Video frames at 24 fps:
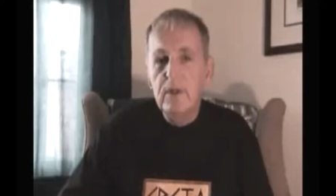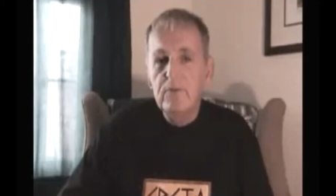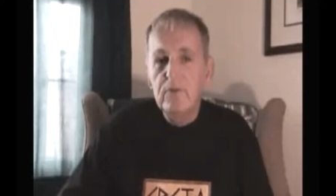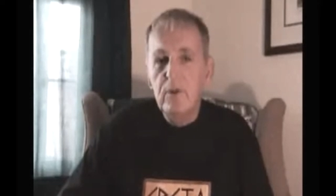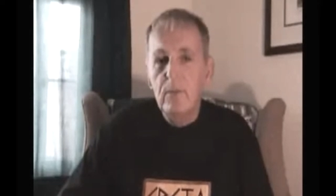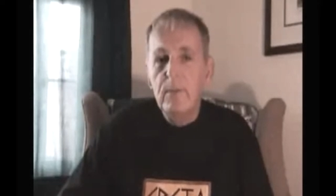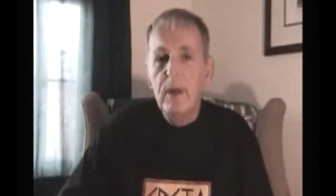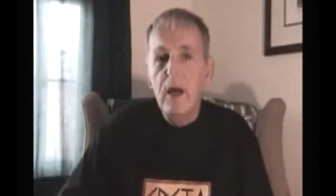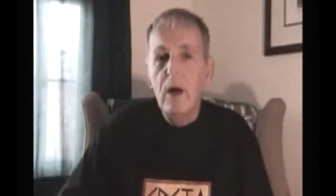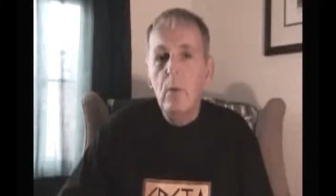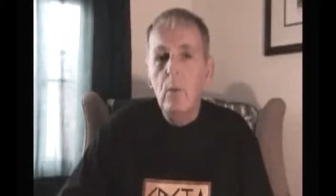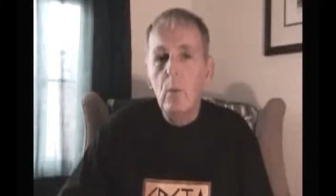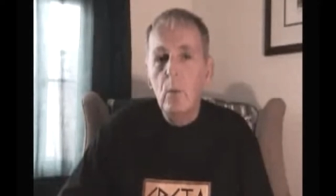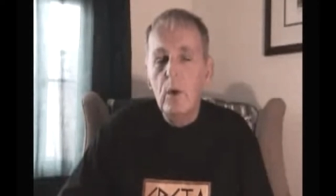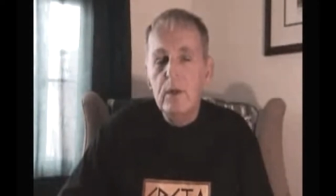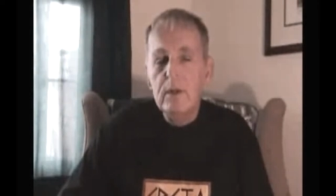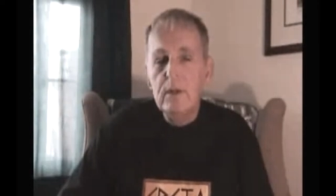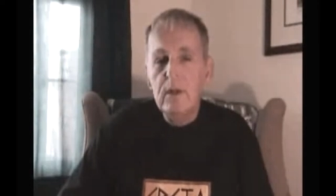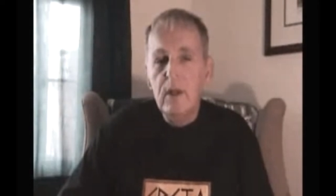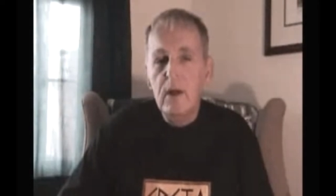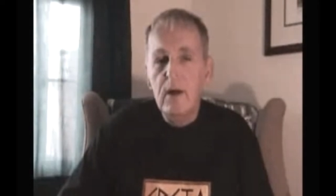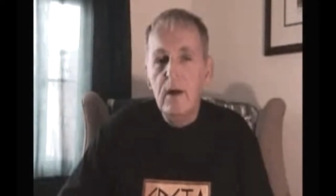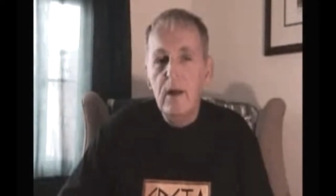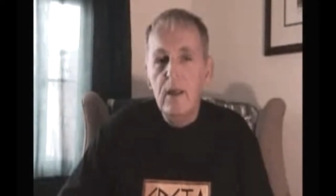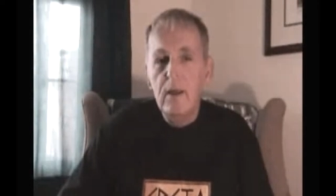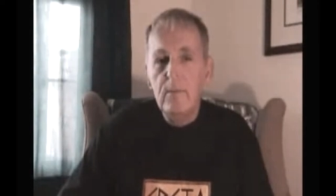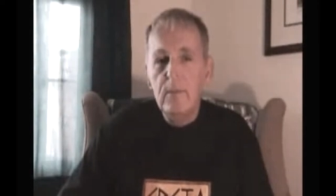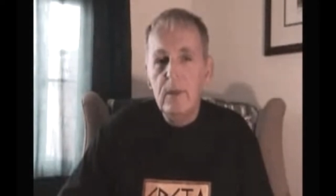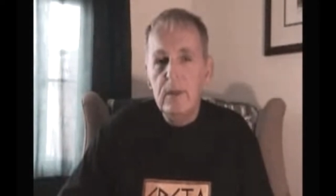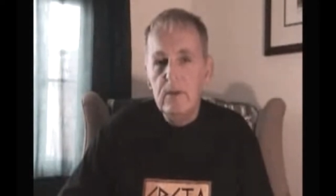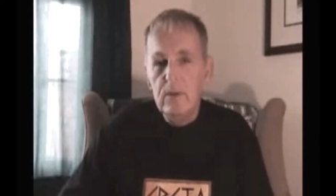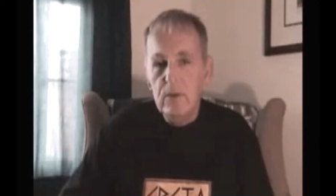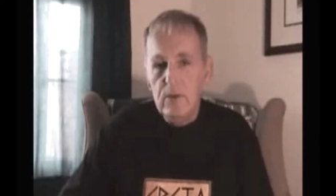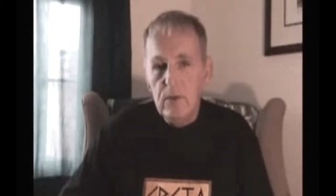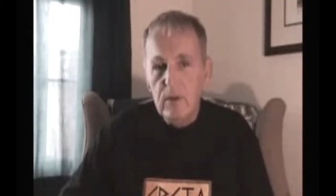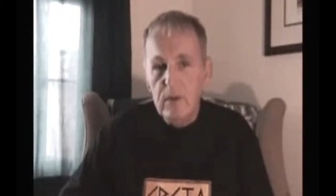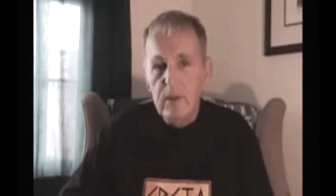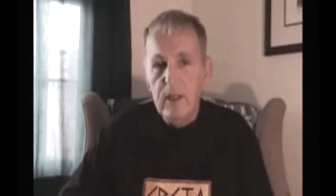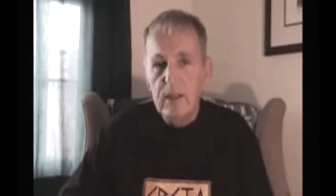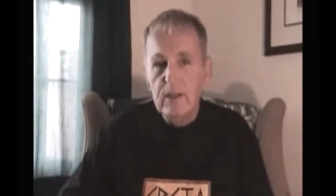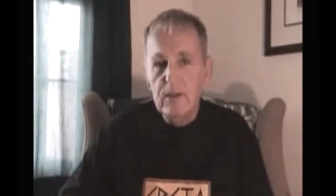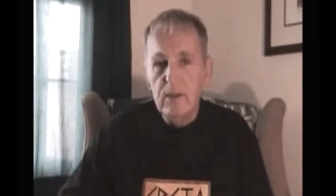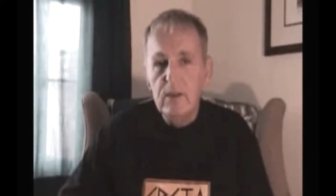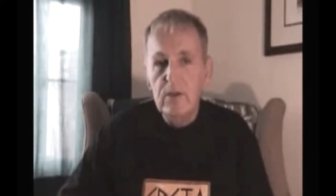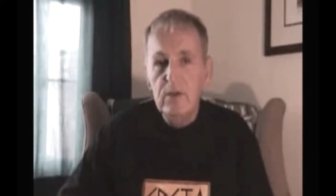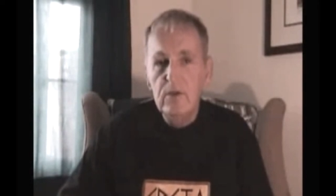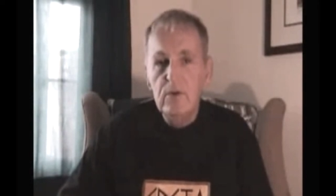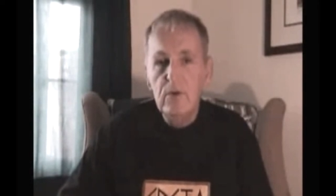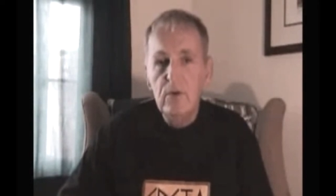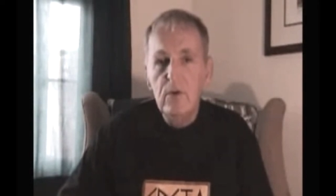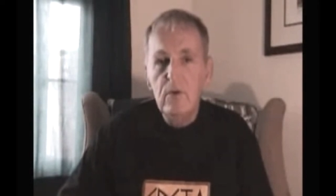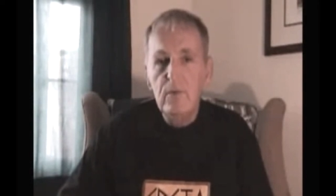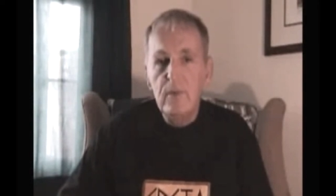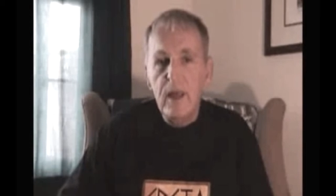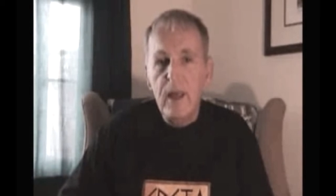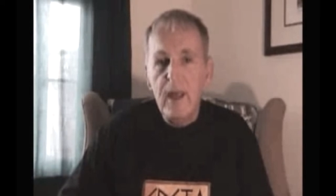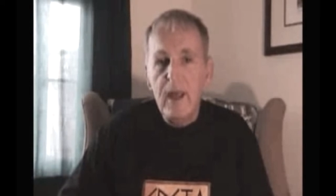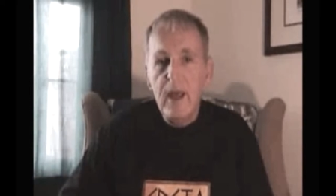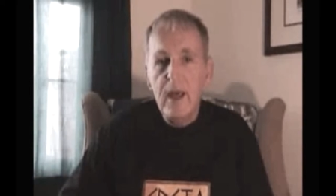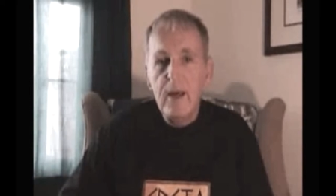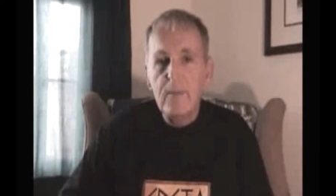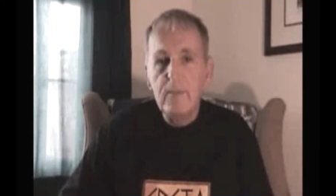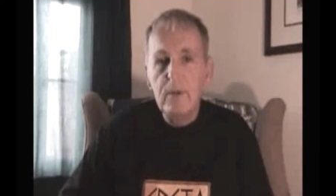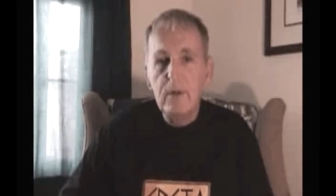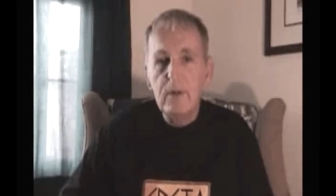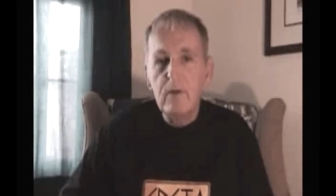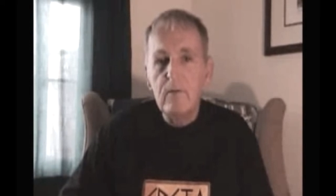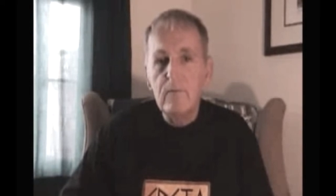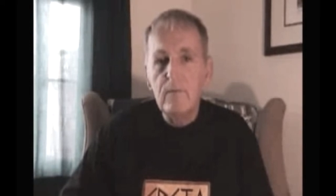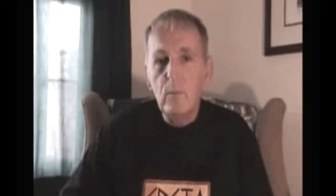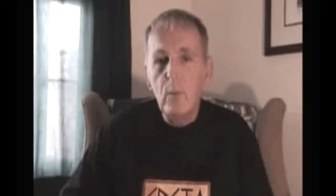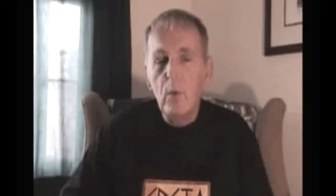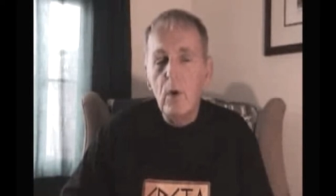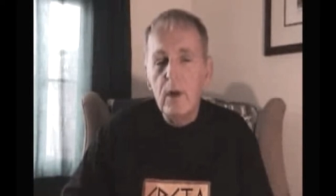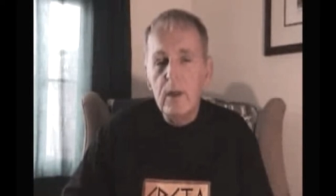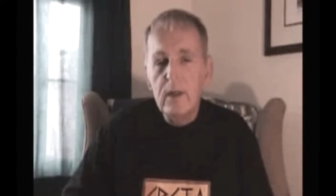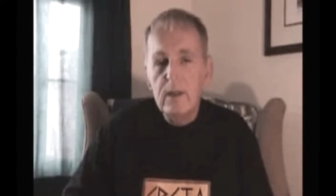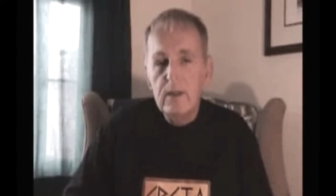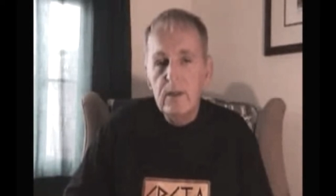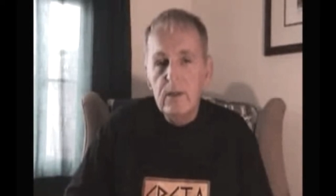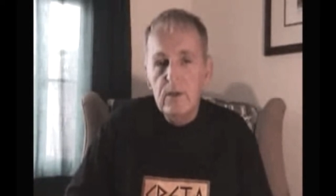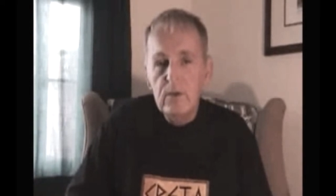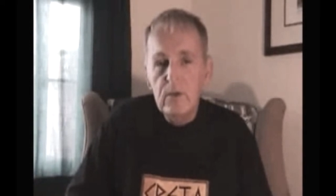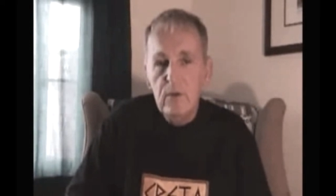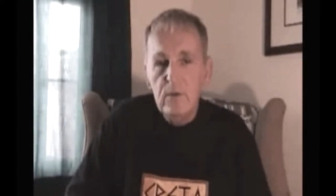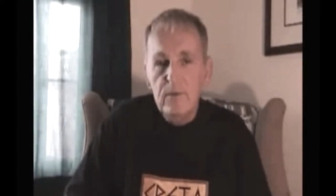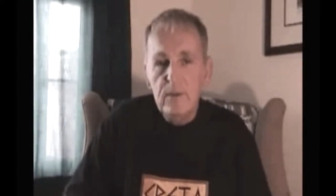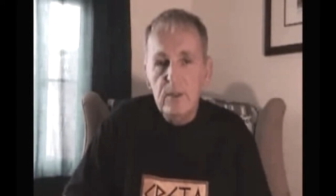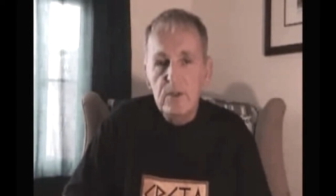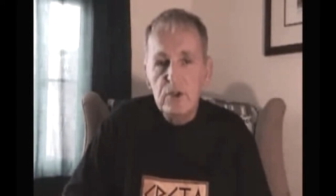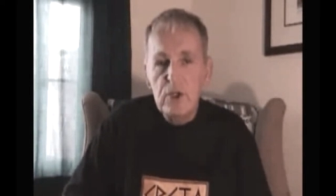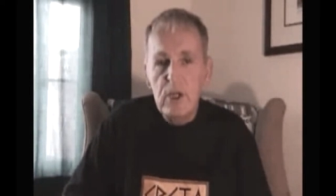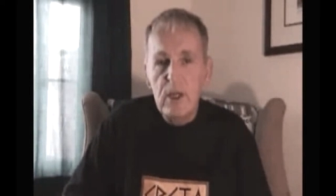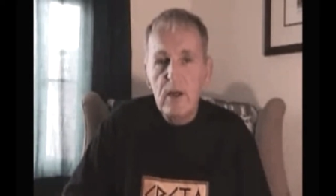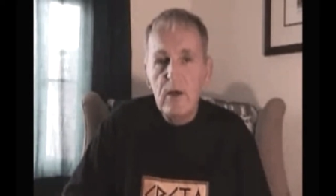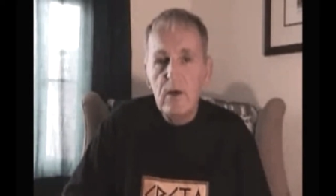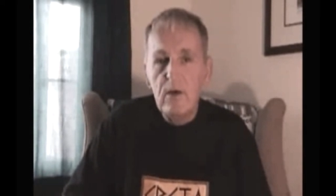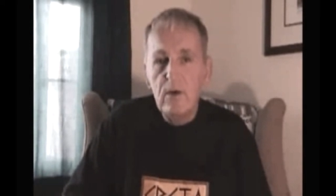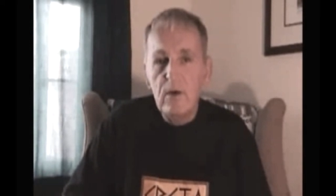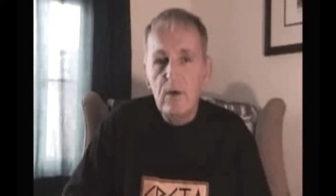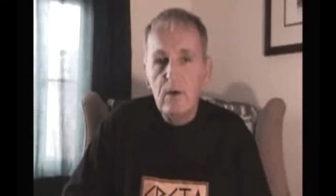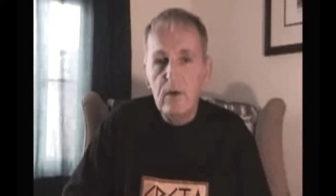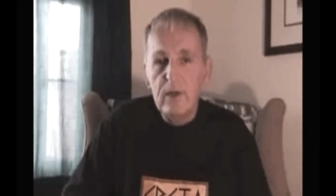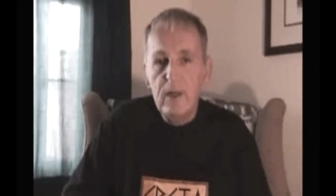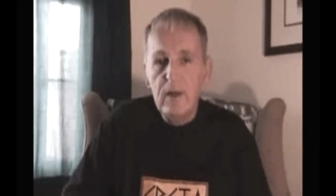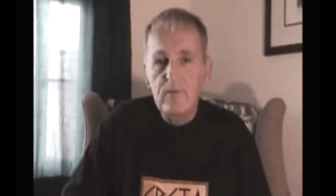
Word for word: about one time, and you get into the habit of walking into the chow hall